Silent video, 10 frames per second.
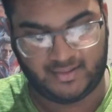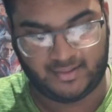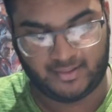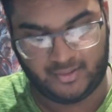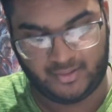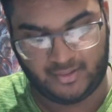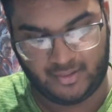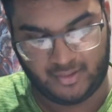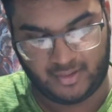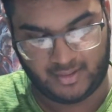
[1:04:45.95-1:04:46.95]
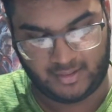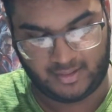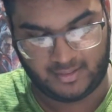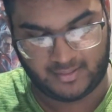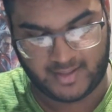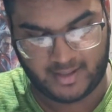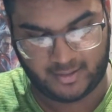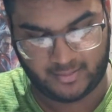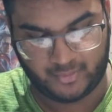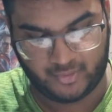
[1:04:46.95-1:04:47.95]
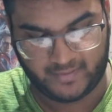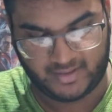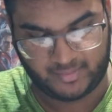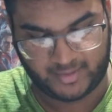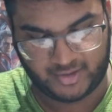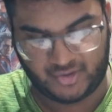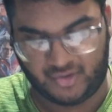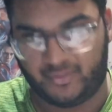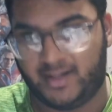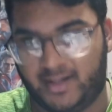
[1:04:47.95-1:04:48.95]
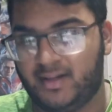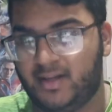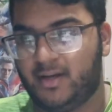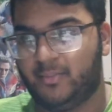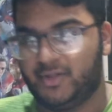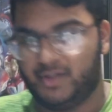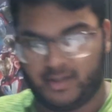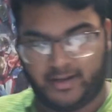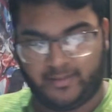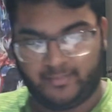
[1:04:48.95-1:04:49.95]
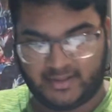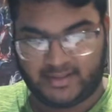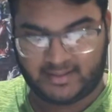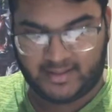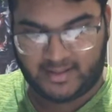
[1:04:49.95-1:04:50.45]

You know, you can rag on the movie as much as you want, but you gotta admit that